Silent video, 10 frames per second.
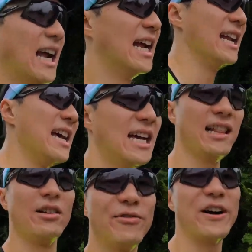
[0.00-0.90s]
and
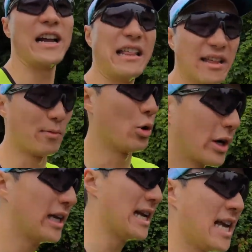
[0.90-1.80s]
a little foggy this
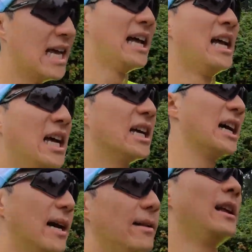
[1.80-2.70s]
morning.
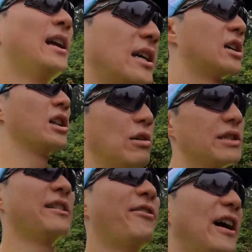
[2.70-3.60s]
Got
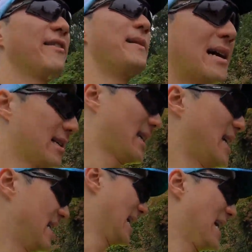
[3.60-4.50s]
close to 5 miles
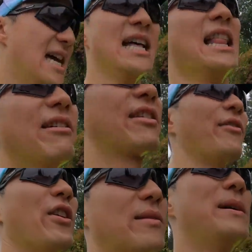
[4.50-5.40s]
in. That
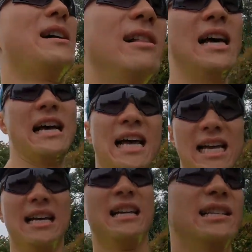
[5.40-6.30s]
was the 5th mile.
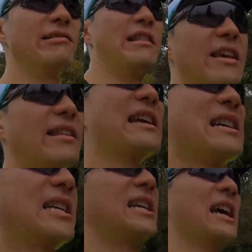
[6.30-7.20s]
Doing these
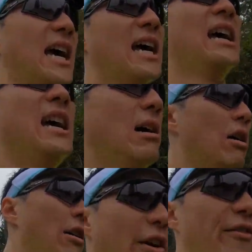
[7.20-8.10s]
next,
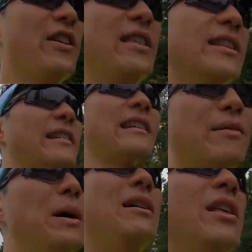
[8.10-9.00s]
well, the 5th and the
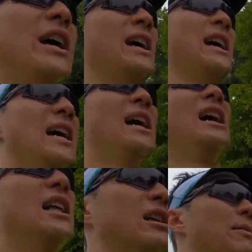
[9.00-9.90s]
6th mile
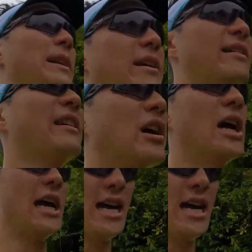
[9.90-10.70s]
a little bit easier.